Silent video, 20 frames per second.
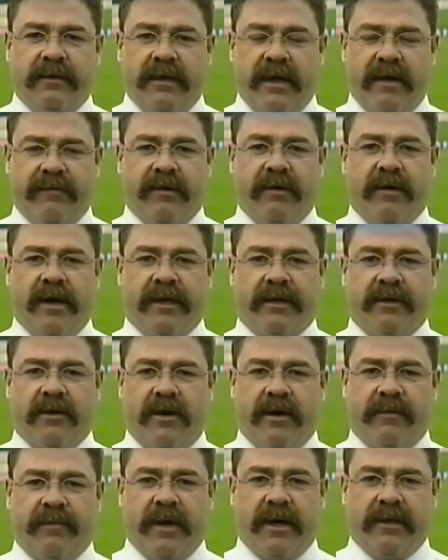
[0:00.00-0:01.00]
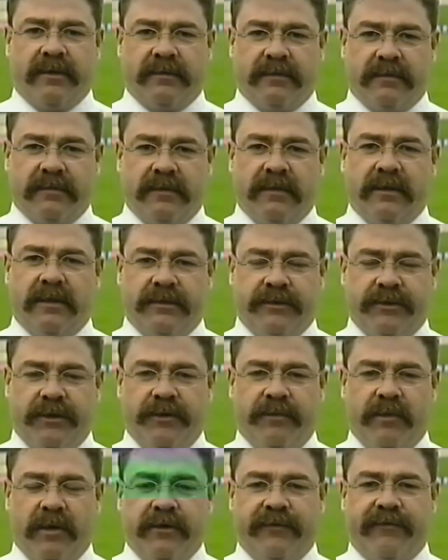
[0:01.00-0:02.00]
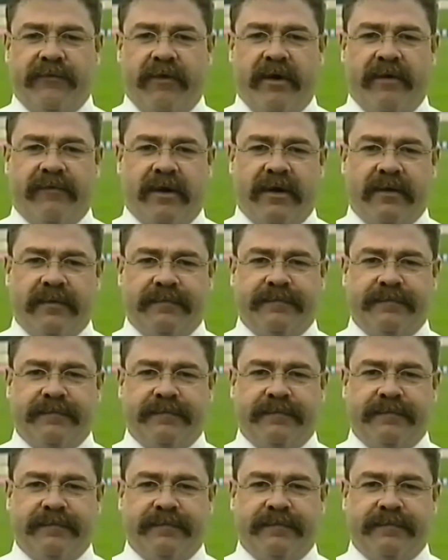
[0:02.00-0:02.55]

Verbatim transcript: Have a great night, mate. True blue forever.